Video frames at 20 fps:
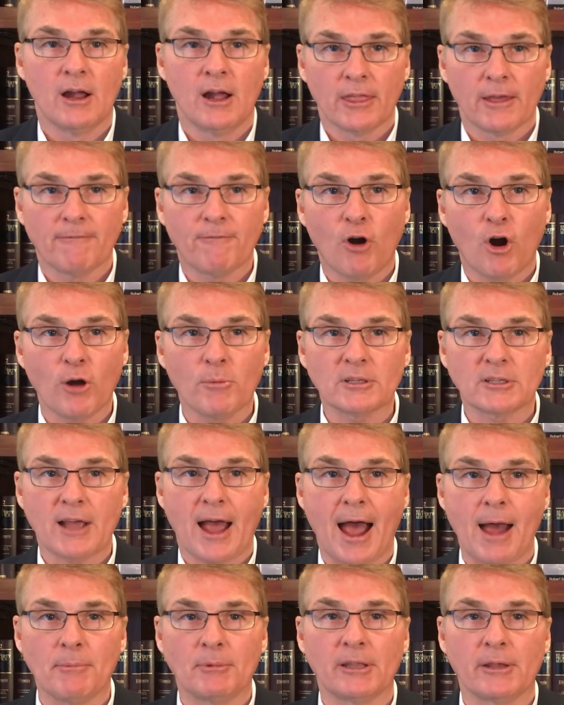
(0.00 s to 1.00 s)
The form is
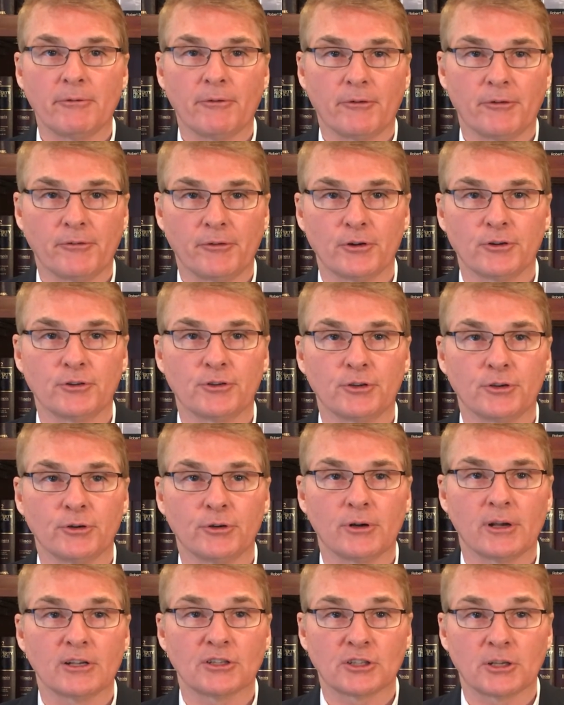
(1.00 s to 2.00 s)
commonly referred
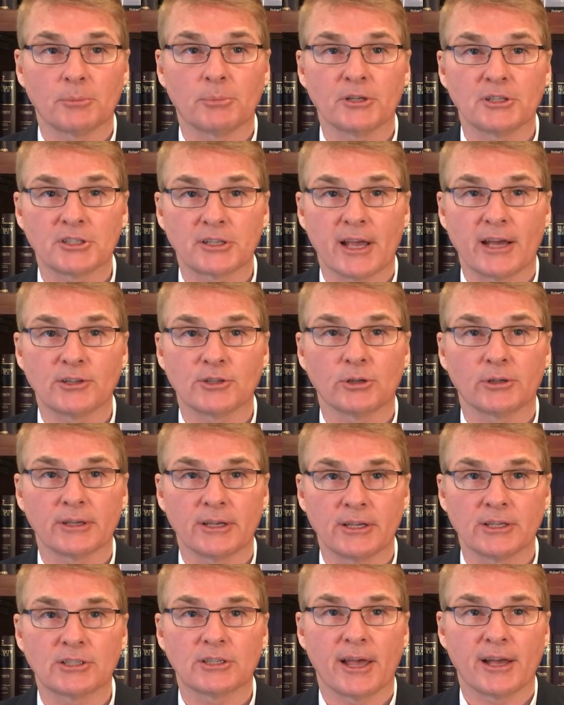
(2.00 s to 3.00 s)
to as simply Schedule
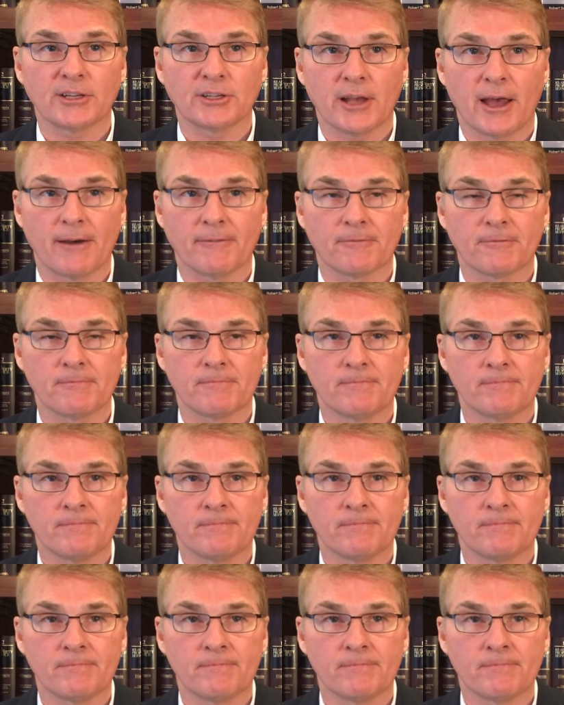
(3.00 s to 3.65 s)
E/F.